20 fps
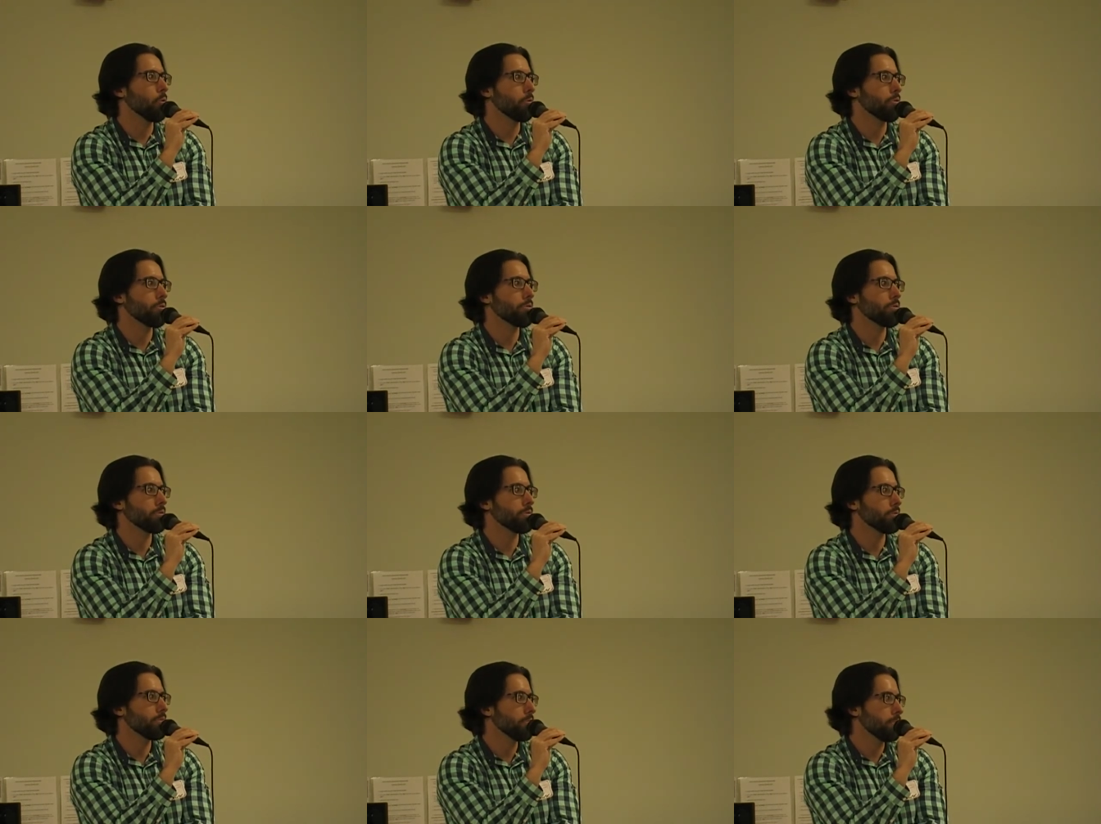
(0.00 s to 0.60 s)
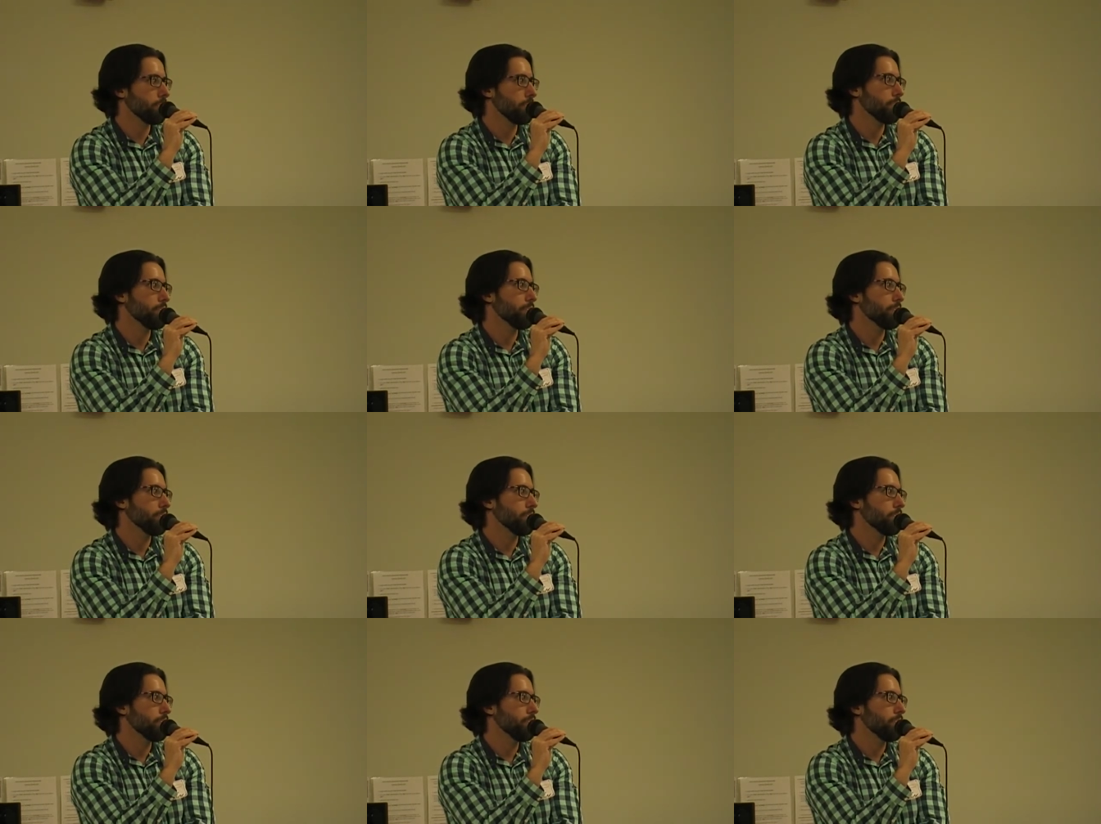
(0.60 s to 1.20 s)
So it's not
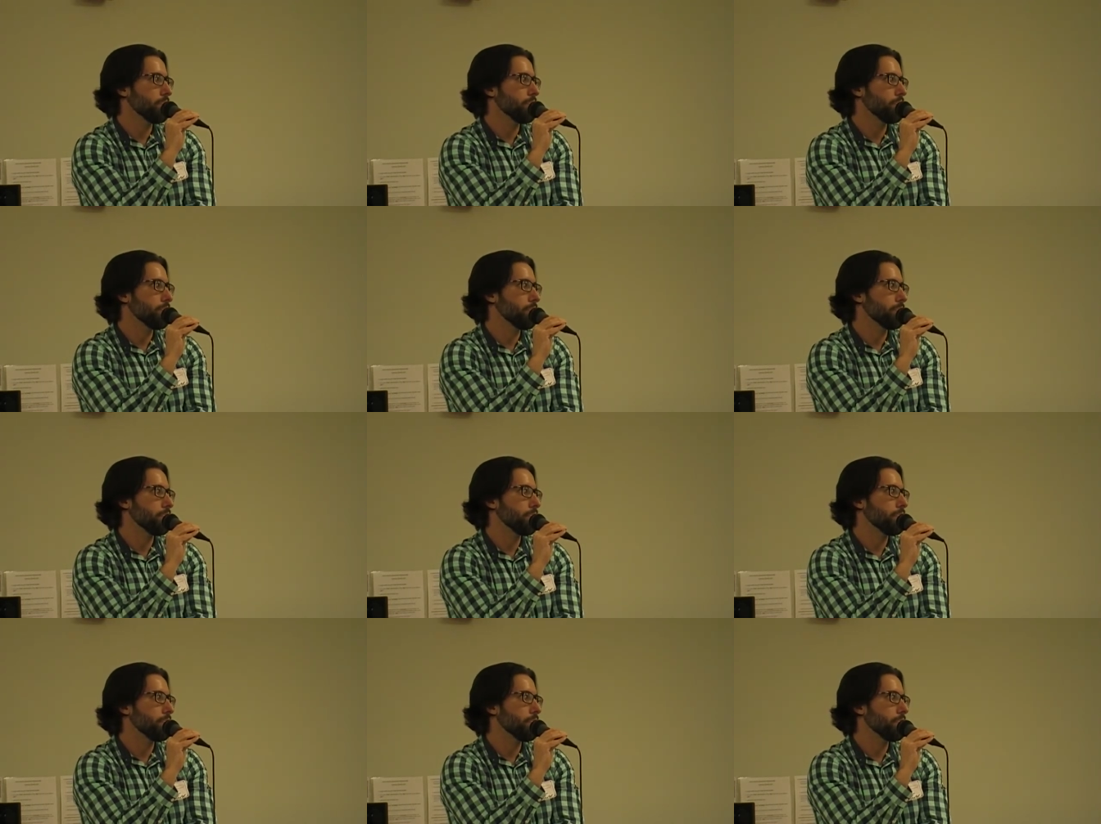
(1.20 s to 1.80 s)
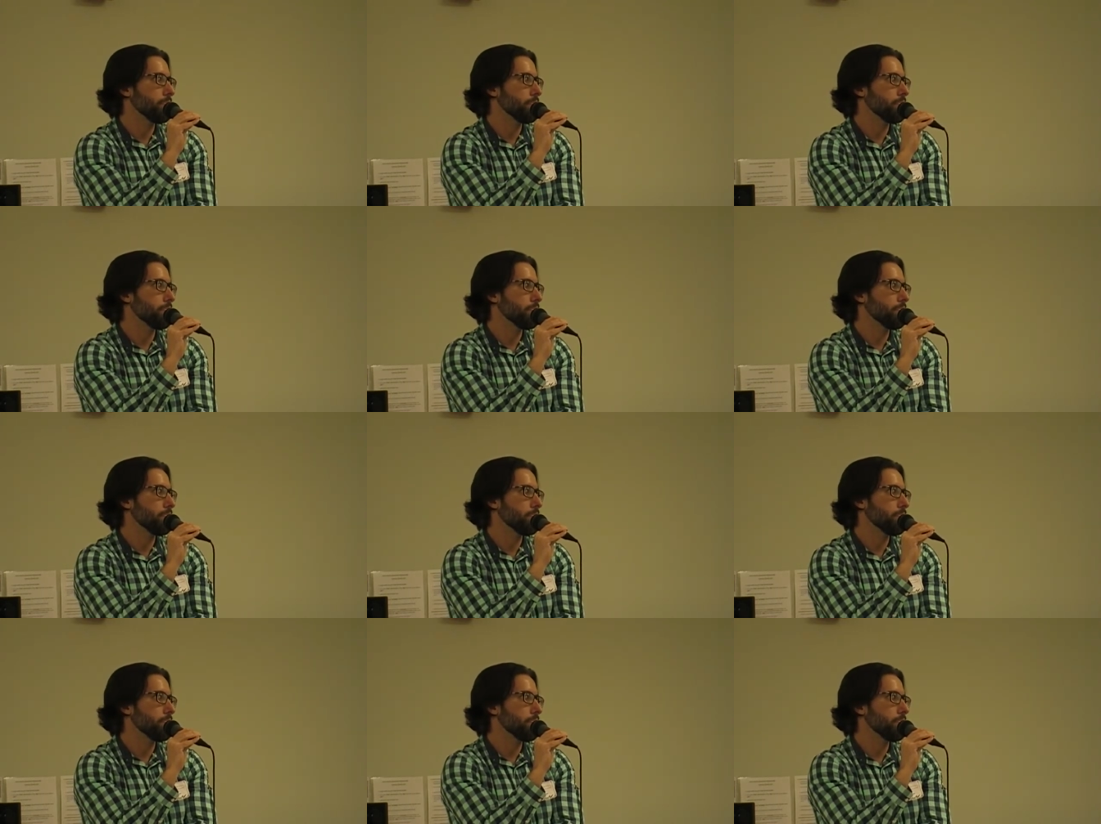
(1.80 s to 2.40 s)
you know, the
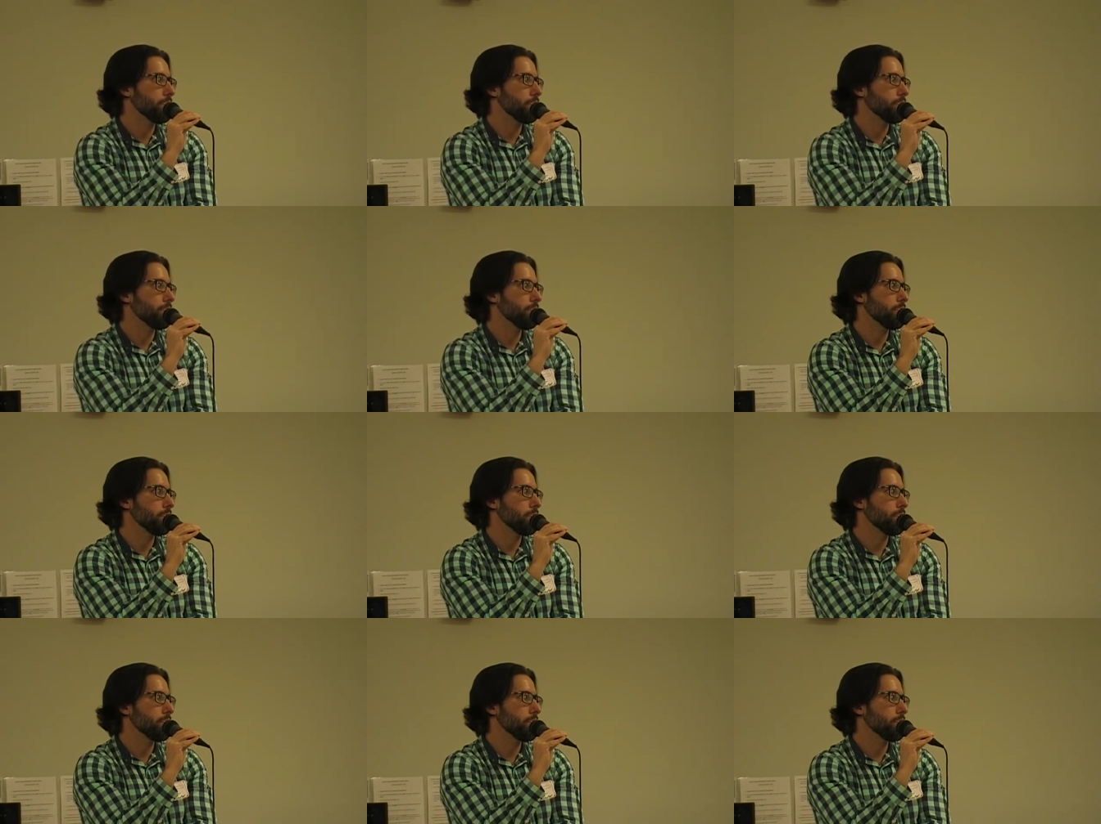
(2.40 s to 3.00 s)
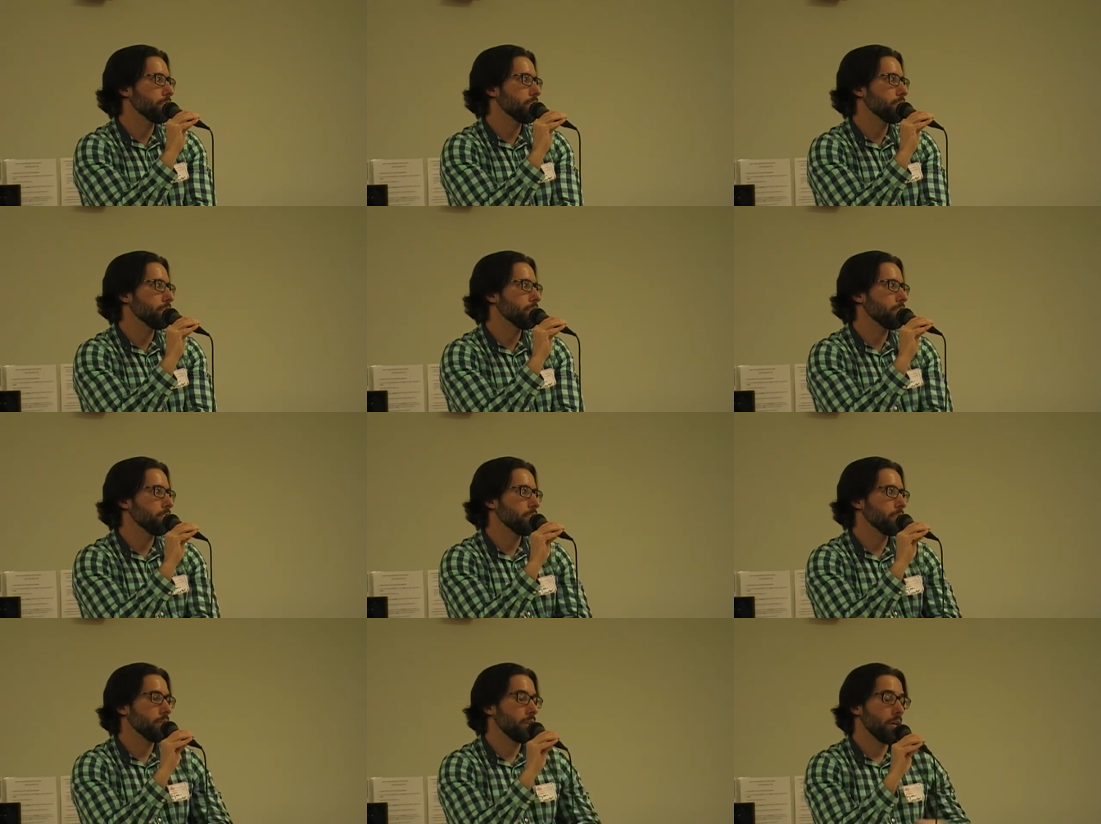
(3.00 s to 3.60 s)
availability of an island
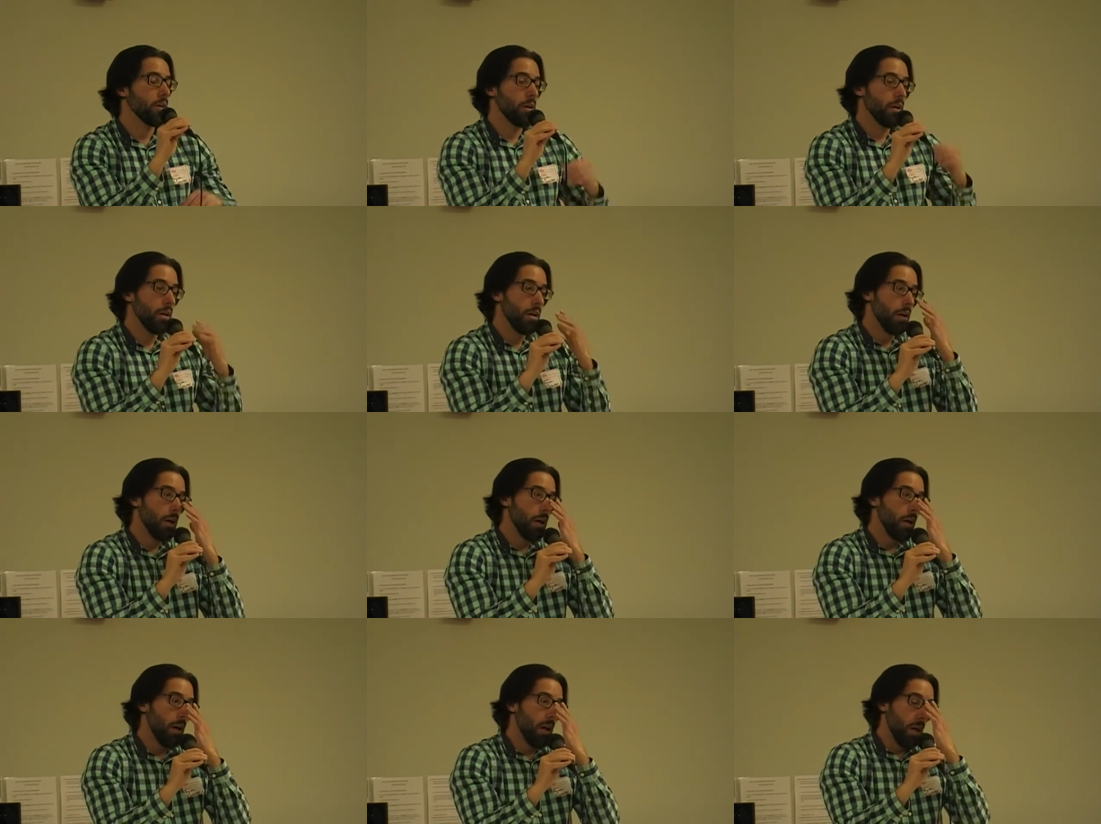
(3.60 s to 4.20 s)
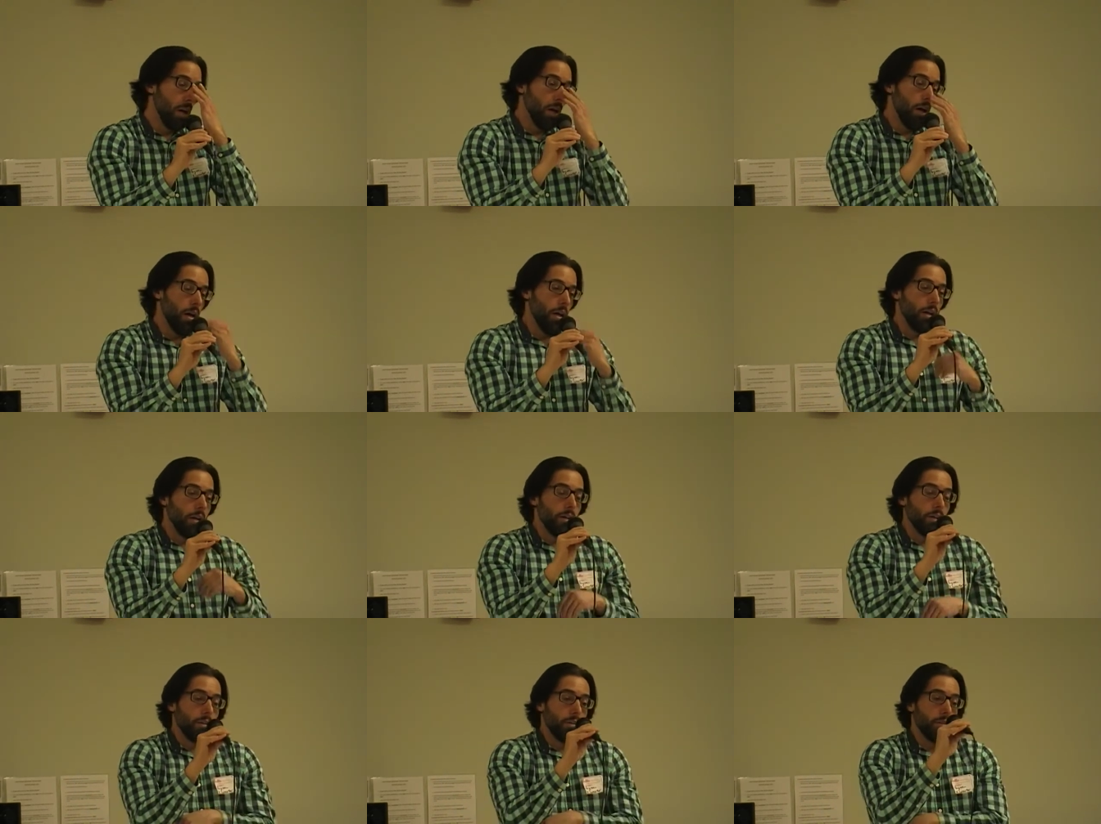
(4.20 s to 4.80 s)
to build their nests
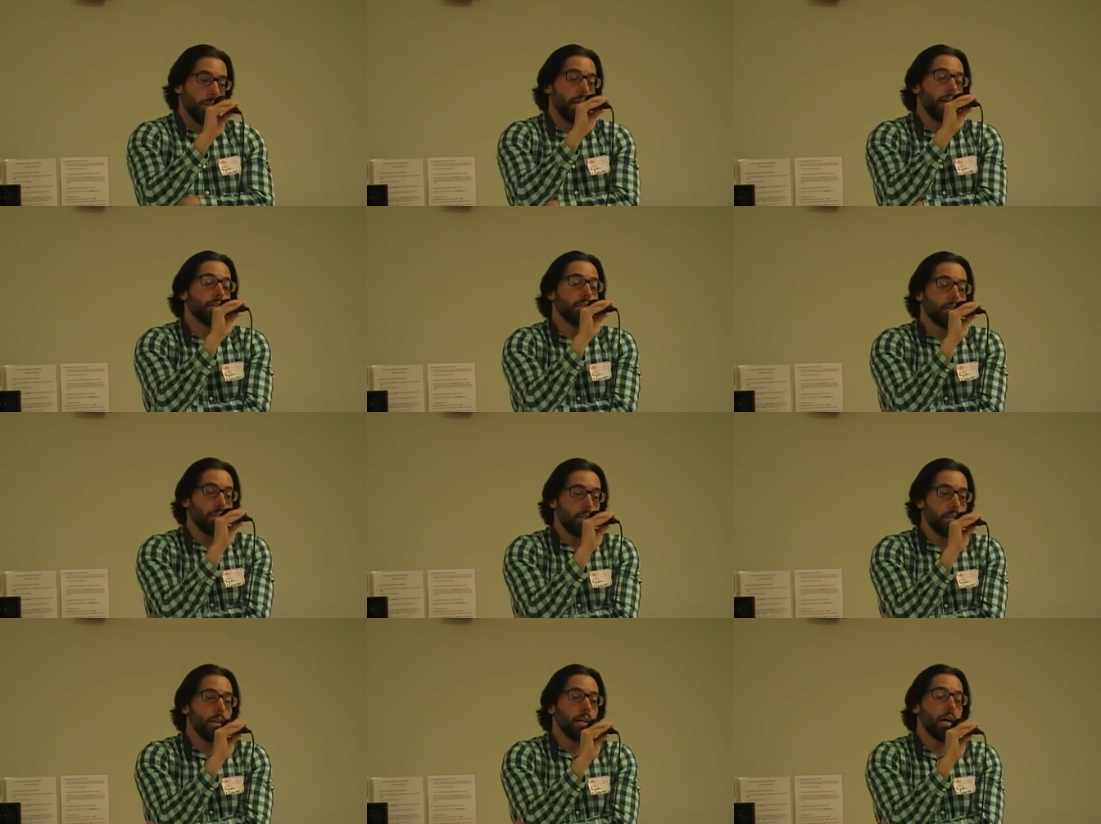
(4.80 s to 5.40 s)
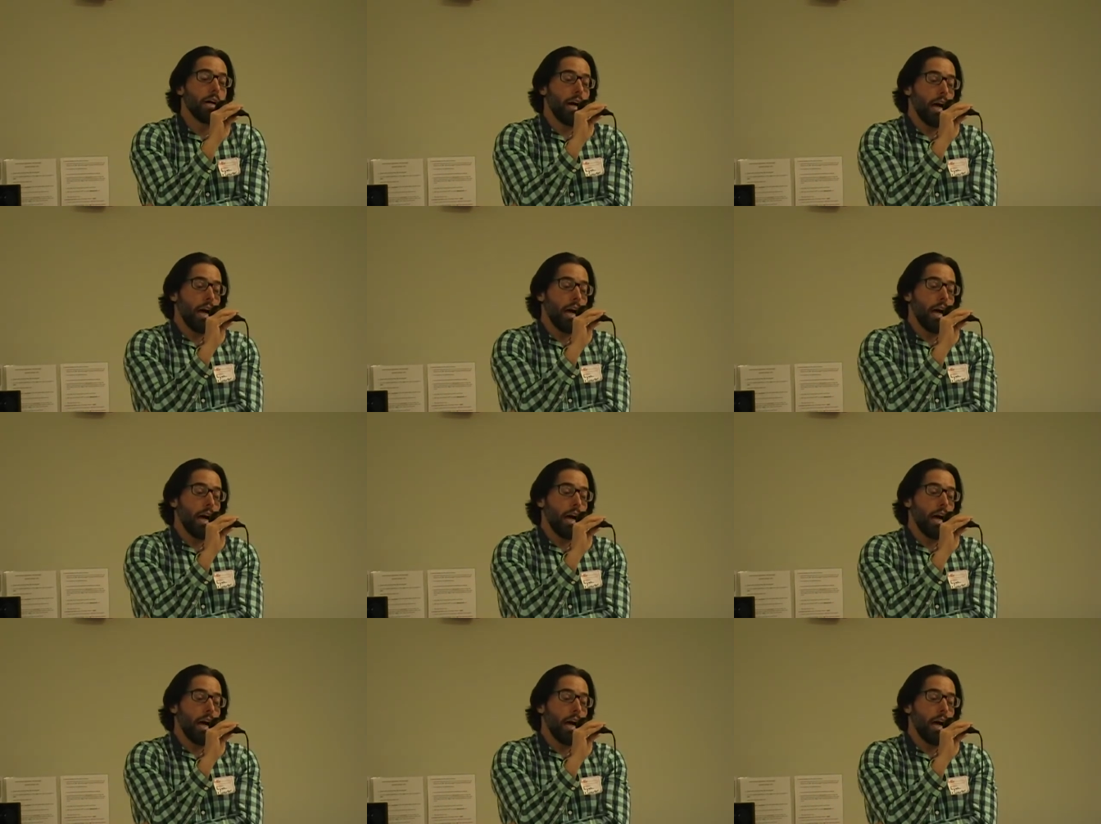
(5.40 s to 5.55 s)
or something Nest, like yeah, that.